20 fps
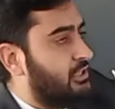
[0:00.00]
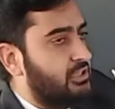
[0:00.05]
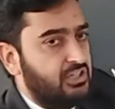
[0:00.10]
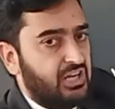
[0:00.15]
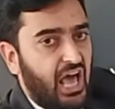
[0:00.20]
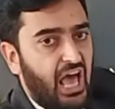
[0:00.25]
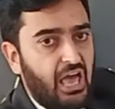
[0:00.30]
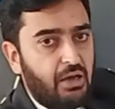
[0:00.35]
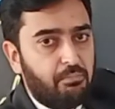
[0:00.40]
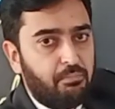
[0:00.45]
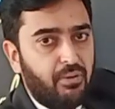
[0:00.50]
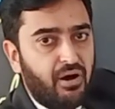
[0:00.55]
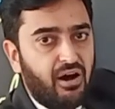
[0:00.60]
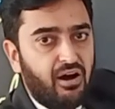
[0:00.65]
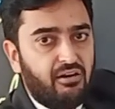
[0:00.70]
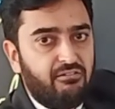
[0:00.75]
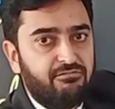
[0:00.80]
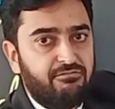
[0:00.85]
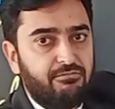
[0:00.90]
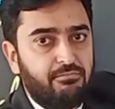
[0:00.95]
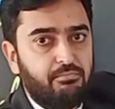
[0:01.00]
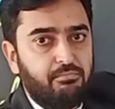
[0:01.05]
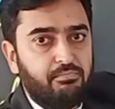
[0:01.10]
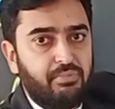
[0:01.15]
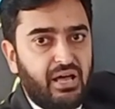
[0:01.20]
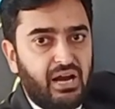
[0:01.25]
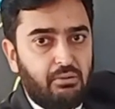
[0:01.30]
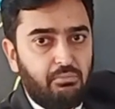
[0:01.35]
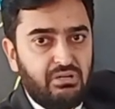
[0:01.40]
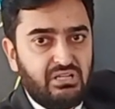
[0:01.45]
type of
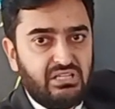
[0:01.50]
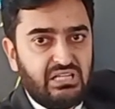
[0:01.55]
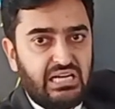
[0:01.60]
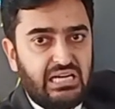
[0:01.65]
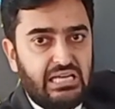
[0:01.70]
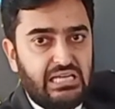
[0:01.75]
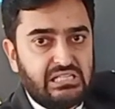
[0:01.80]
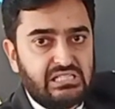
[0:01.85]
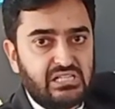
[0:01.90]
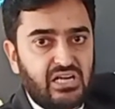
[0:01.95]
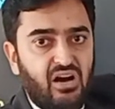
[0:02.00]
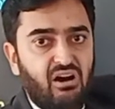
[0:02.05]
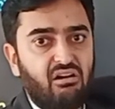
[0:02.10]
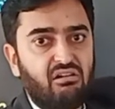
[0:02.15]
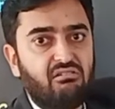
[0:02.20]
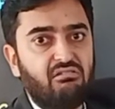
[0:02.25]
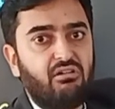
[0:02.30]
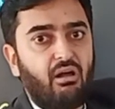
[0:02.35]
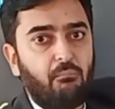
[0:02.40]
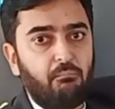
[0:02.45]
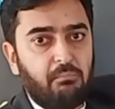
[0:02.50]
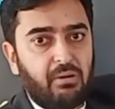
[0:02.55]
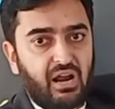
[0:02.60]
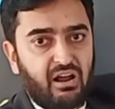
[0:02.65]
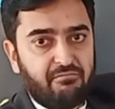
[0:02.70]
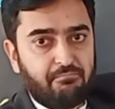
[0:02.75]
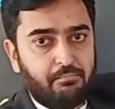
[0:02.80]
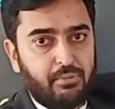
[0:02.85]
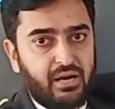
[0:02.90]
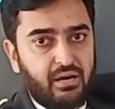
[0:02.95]
parameter list or number
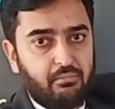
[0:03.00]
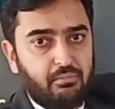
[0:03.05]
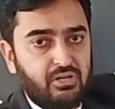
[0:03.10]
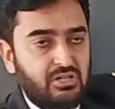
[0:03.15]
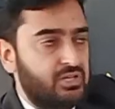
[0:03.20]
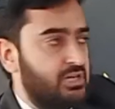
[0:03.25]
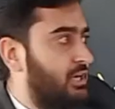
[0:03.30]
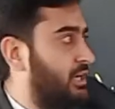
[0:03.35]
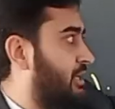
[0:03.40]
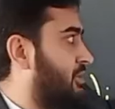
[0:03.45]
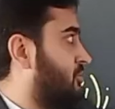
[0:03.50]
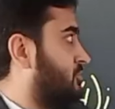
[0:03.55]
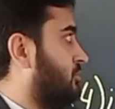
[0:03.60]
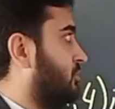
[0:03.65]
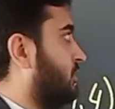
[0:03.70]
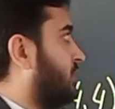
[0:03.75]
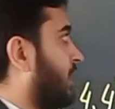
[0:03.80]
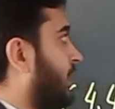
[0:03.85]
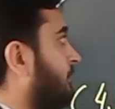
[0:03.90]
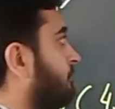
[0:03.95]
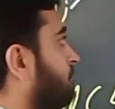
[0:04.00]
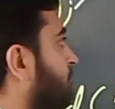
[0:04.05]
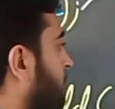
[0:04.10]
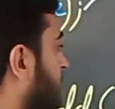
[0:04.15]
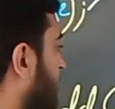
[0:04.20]
of parameter list. Okay,